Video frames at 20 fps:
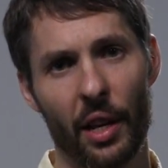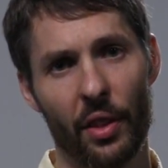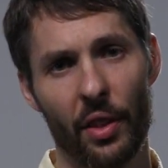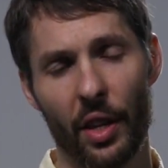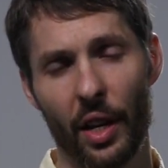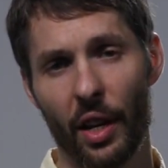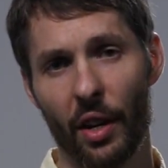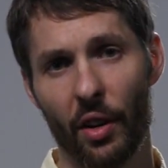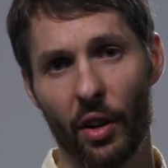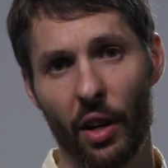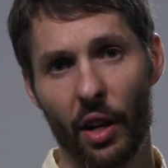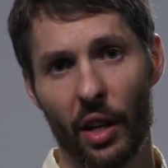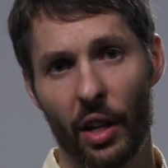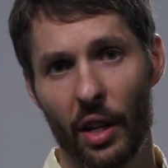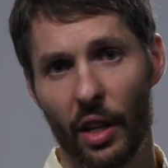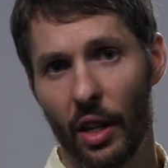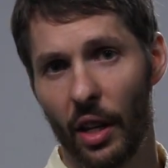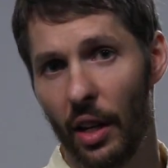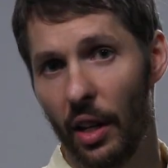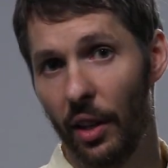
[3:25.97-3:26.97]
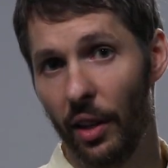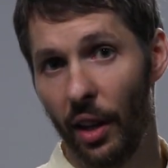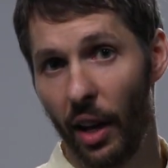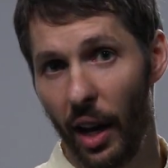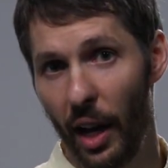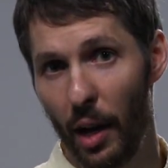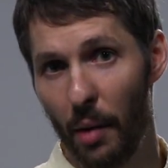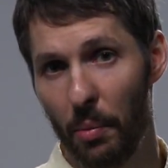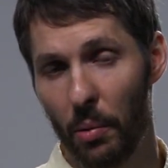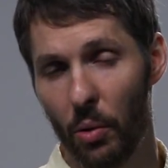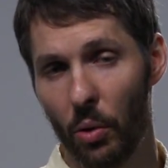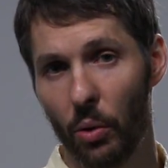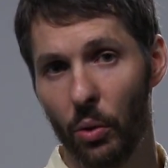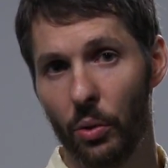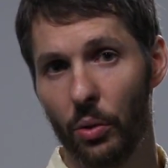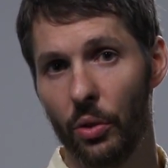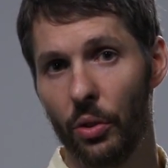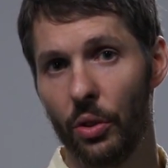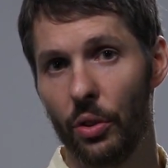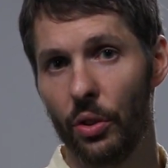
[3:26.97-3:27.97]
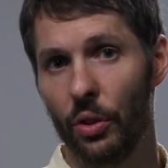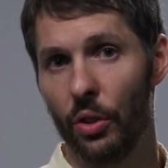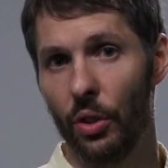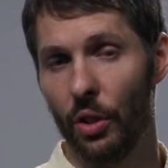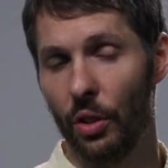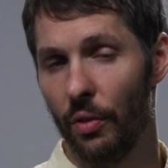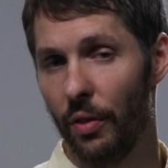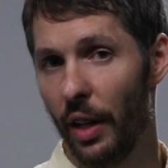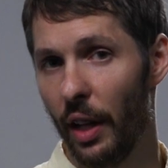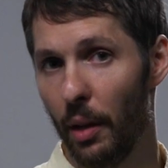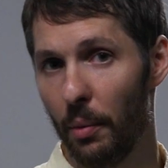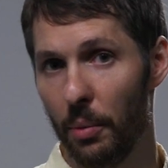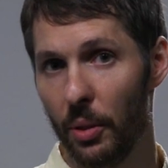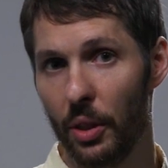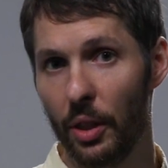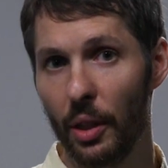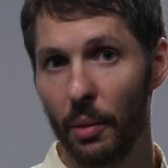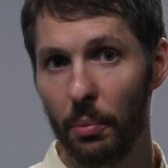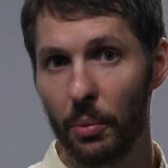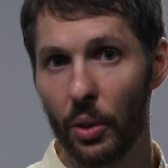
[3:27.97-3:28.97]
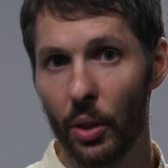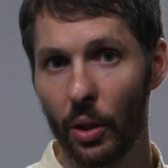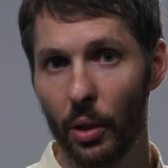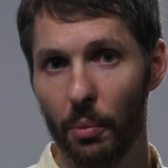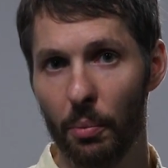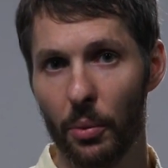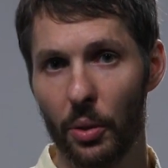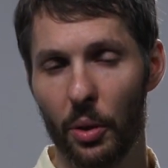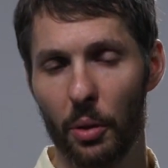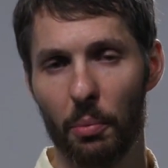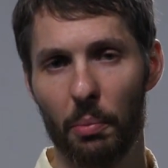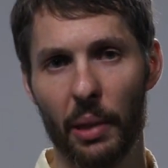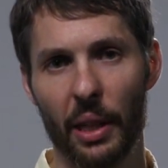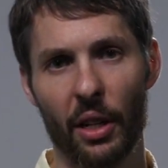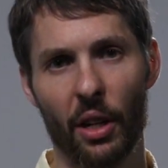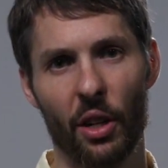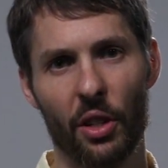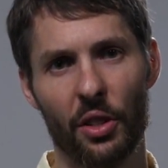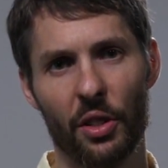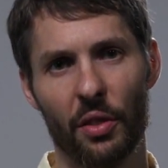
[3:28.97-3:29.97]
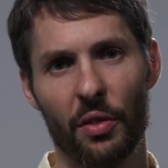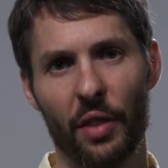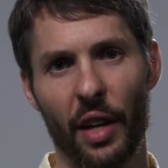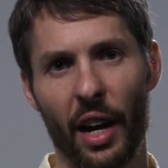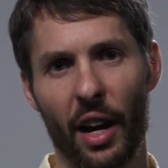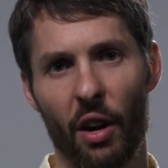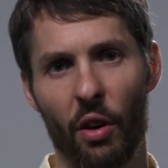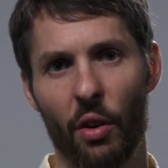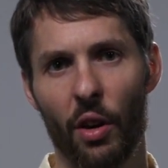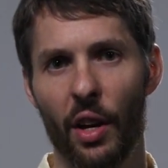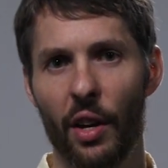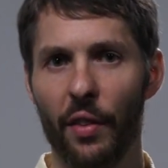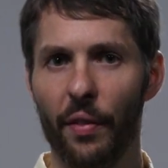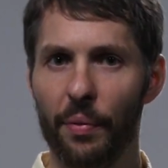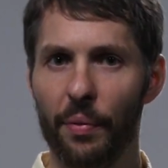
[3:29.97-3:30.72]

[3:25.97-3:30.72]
they're liable to develop symptoms because of how